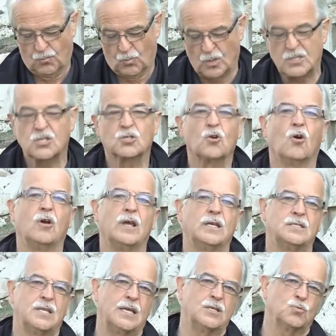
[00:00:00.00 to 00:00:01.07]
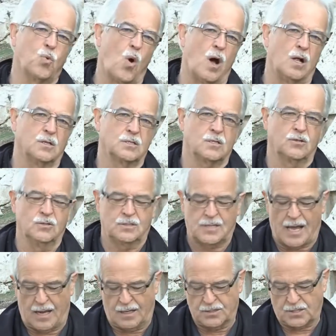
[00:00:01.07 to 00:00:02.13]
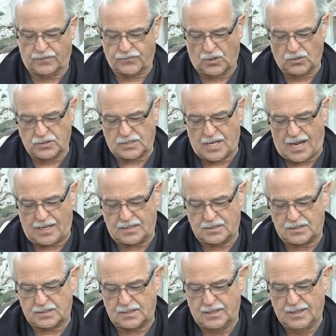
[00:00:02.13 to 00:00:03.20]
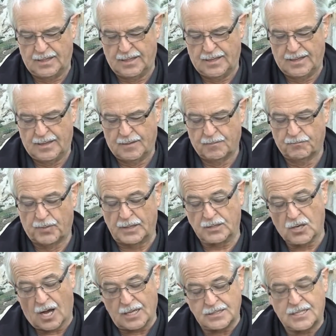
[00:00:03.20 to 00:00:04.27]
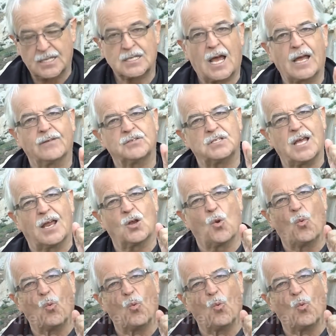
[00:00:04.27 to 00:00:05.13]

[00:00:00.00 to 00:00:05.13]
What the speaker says: What stories these walls could tell us of those days. But God says, I have set